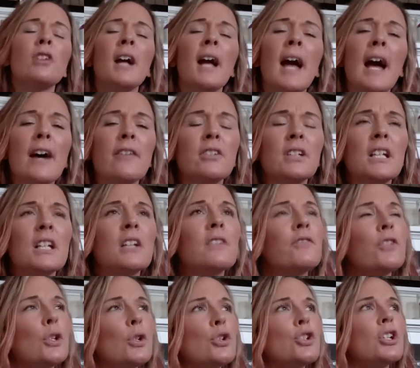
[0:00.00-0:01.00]
have any
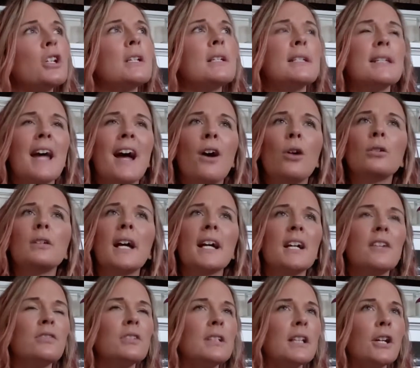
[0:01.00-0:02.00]
confusion, doubt, lack
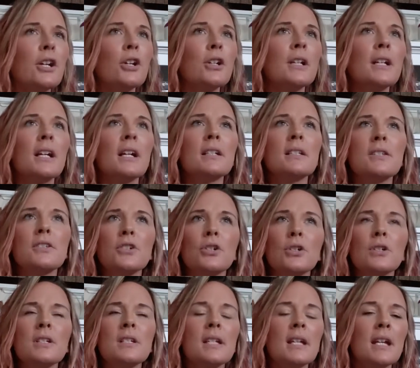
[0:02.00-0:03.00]
of clarity,
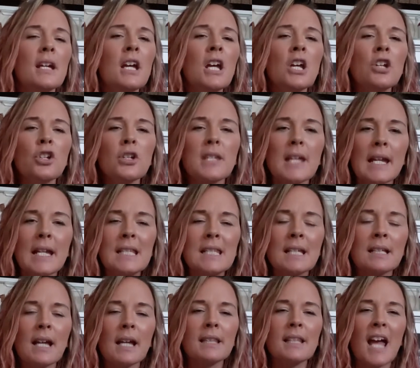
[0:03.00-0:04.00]
uncertainty, just
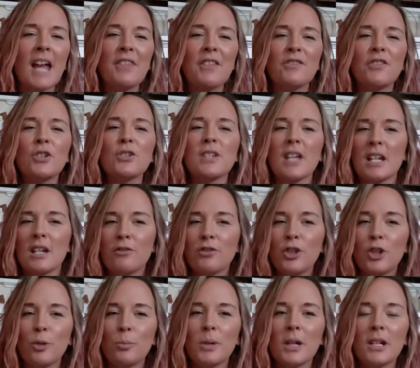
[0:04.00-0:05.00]
anything like that that feels kind of
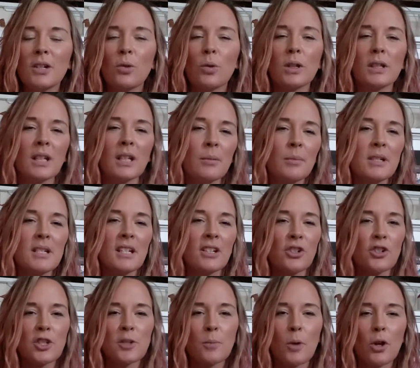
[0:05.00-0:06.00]
human or limited
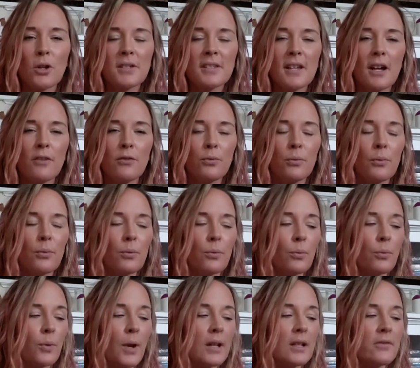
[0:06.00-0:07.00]
or small self
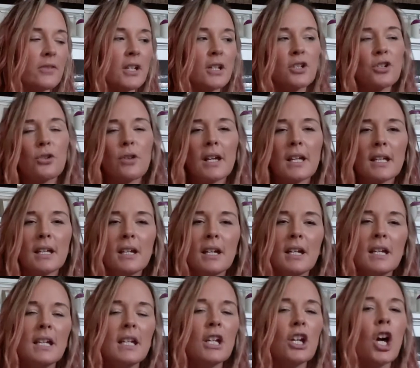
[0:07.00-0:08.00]
relevant or like
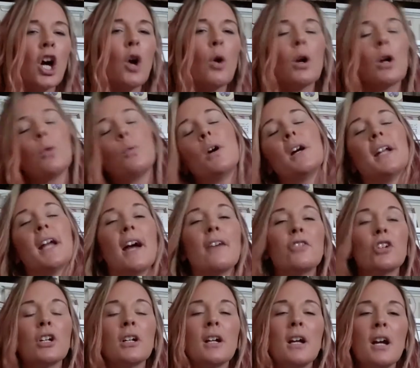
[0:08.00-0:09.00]
ego or
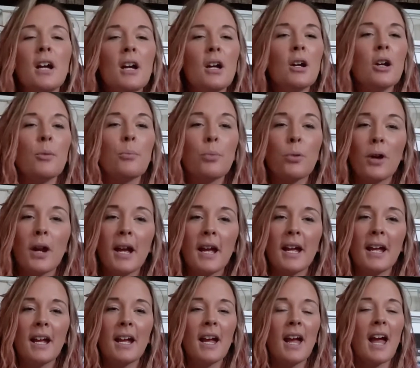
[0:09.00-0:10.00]
whatever,
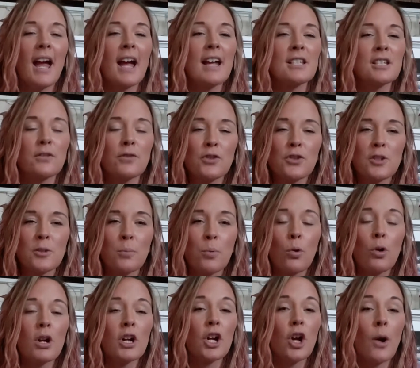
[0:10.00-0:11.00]
pray, ask for
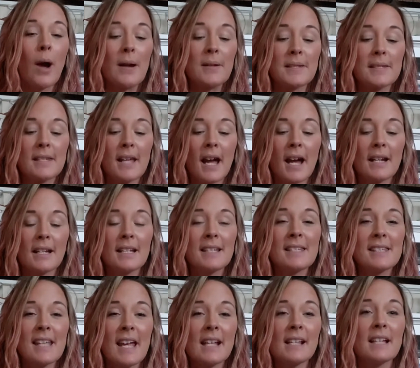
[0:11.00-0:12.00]
support, go outside.
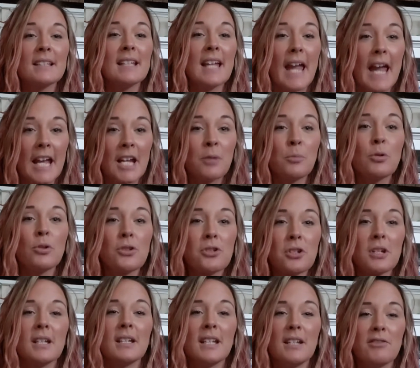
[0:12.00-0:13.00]
It's saying like the
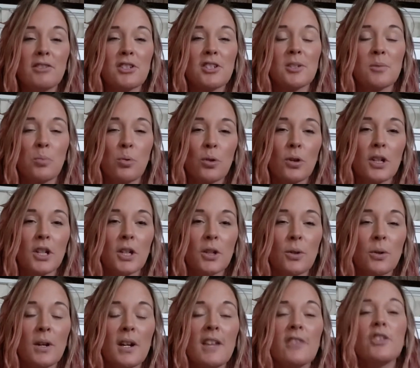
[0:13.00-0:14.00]
animals can even support
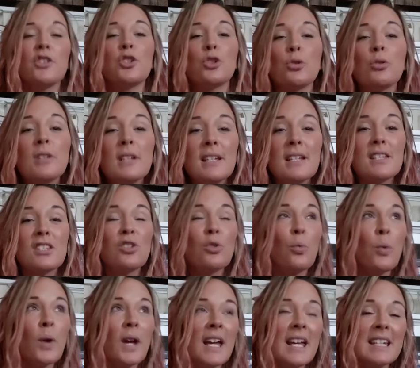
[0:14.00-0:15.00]
you. The trees, the
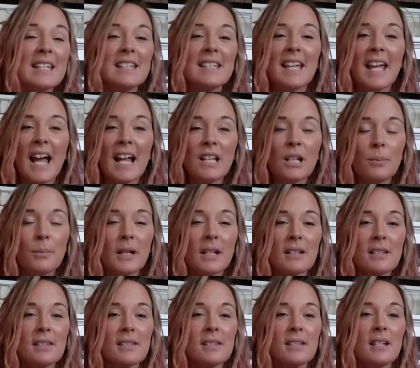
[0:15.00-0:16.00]
wind, the
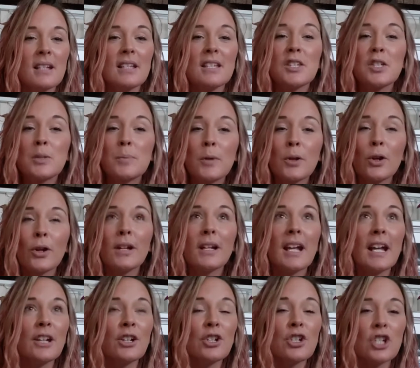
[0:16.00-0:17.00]
elements, spirit,
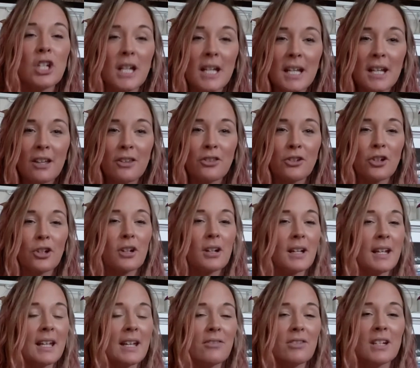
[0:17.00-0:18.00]
energy, ether,
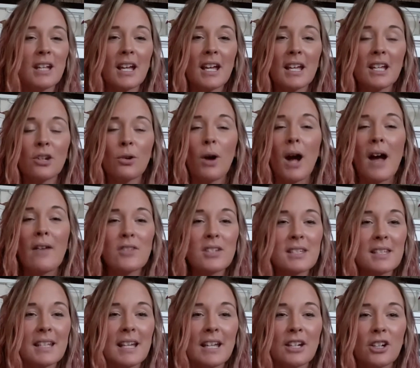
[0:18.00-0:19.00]
even,
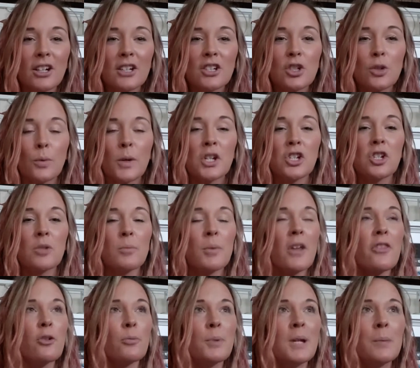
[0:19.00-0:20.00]
obviously inner intuition, but
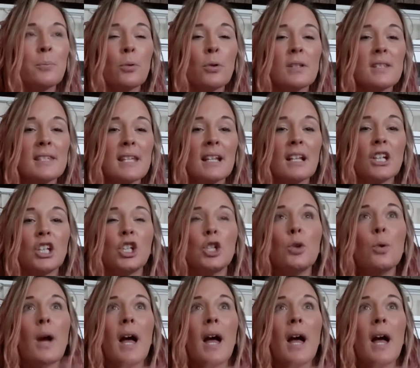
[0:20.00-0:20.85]
other people. It's saying like you